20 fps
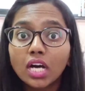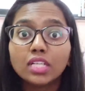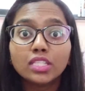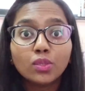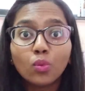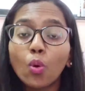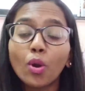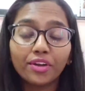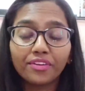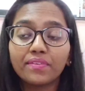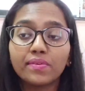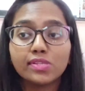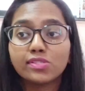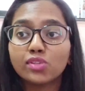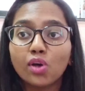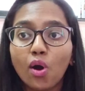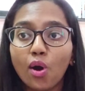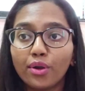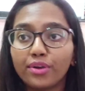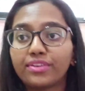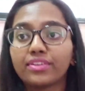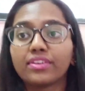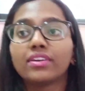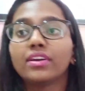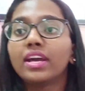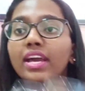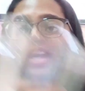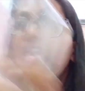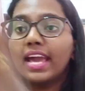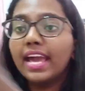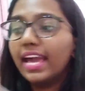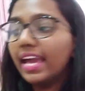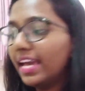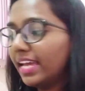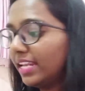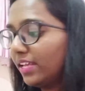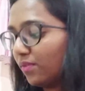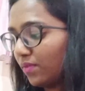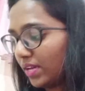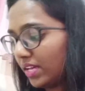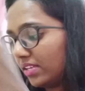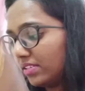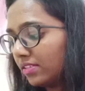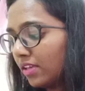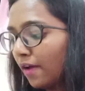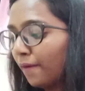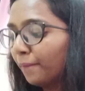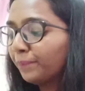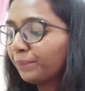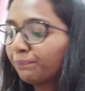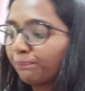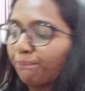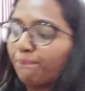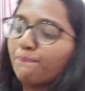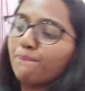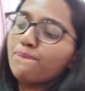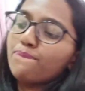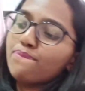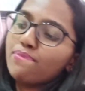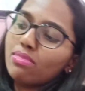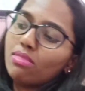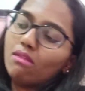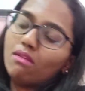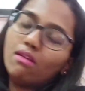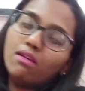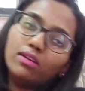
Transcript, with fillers: the water is hot anyways um,